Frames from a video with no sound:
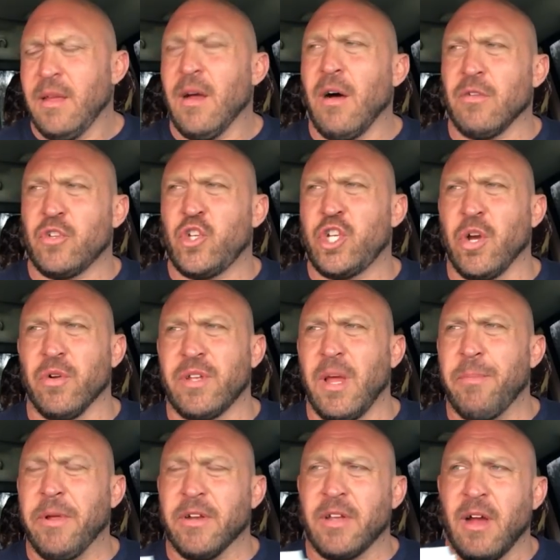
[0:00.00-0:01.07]
All choked
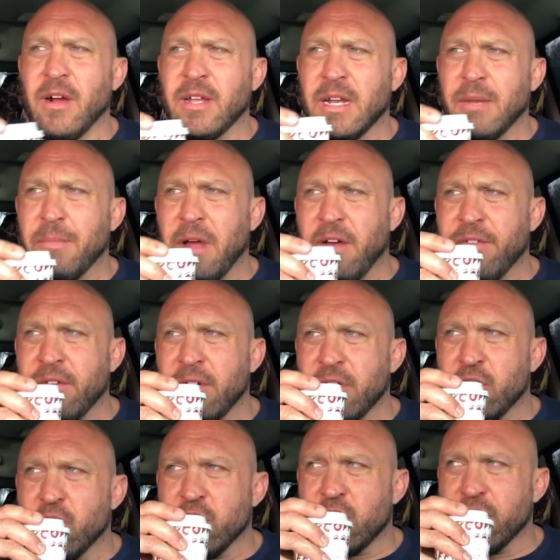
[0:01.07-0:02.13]
up here talking about
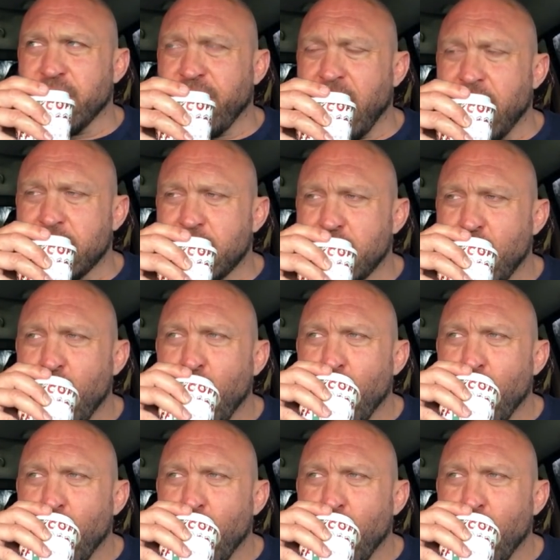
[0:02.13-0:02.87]
nutrition facts.